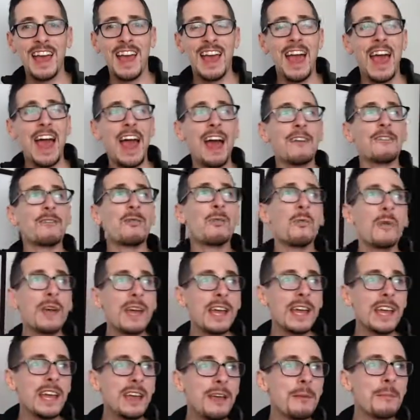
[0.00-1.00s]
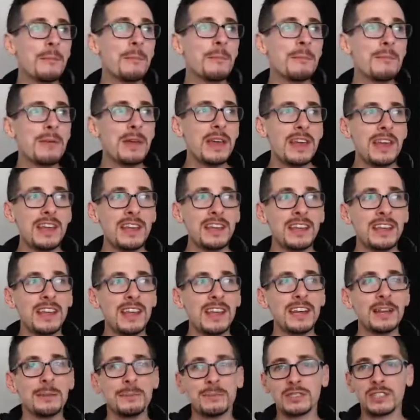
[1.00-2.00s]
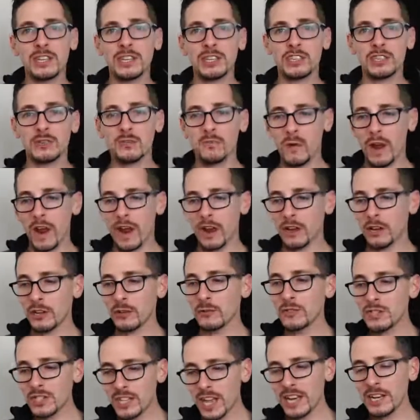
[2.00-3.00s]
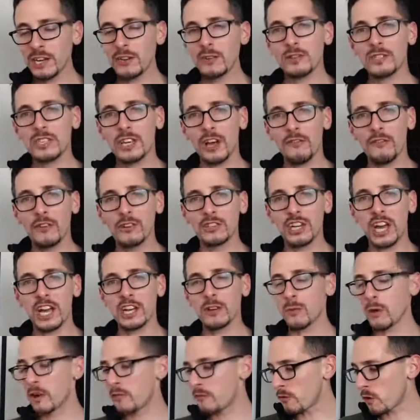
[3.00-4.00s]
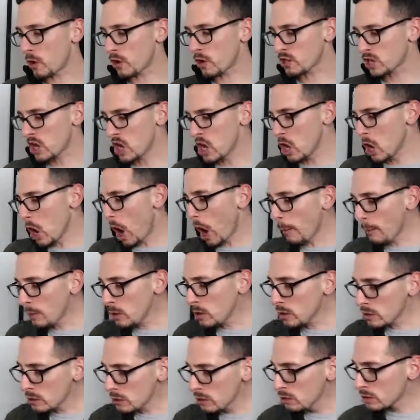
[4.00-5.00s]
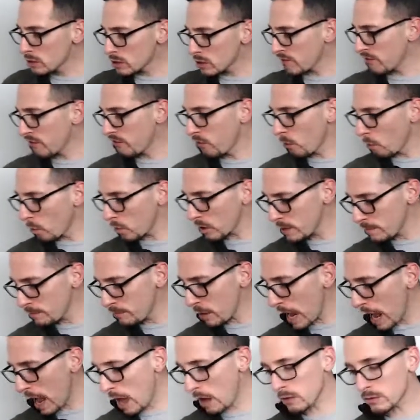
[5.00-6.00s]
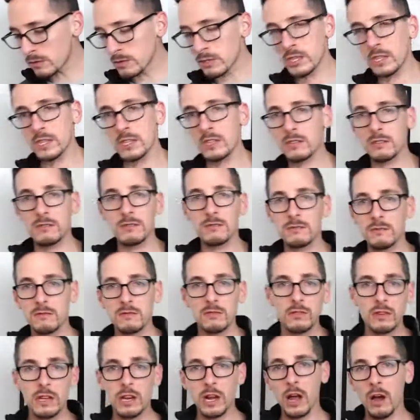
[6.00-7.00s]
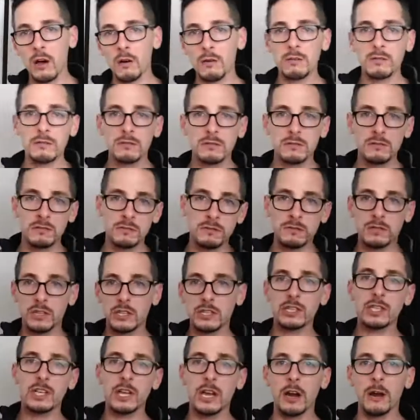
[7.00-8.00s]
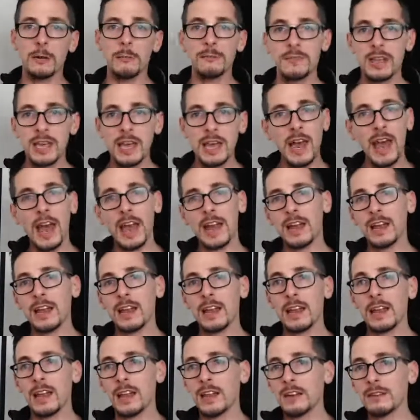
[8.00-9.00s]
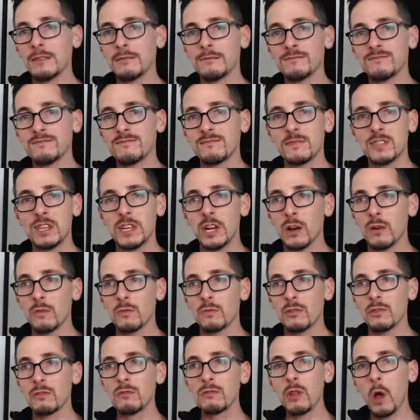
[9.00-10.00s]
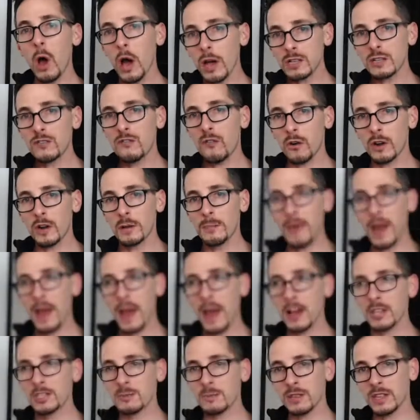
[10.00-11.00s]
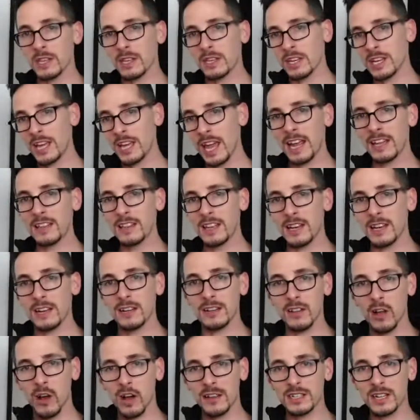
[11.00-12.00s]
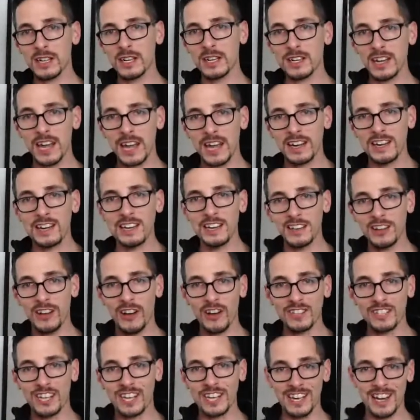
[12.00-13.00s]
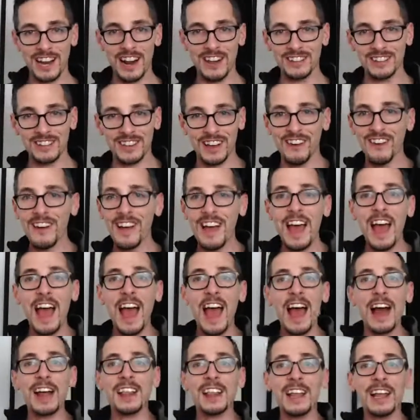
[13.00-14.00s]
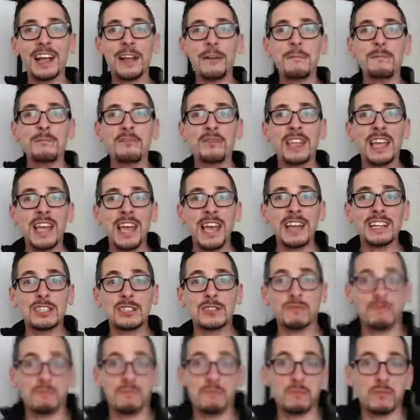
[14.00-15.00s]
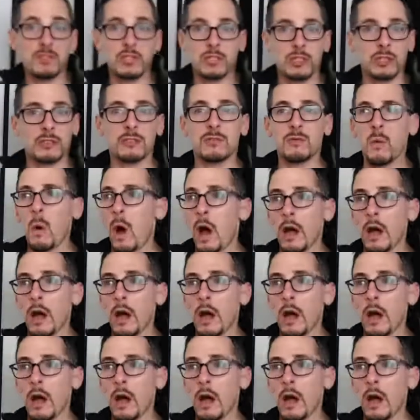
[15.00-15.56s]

have we been in a position where you said to yourself on January 1st, I'm going to lose 40 pounds this year. And, you lost 40 pounds, but then you gained it and lost it and gained it and lost it, So like, it's just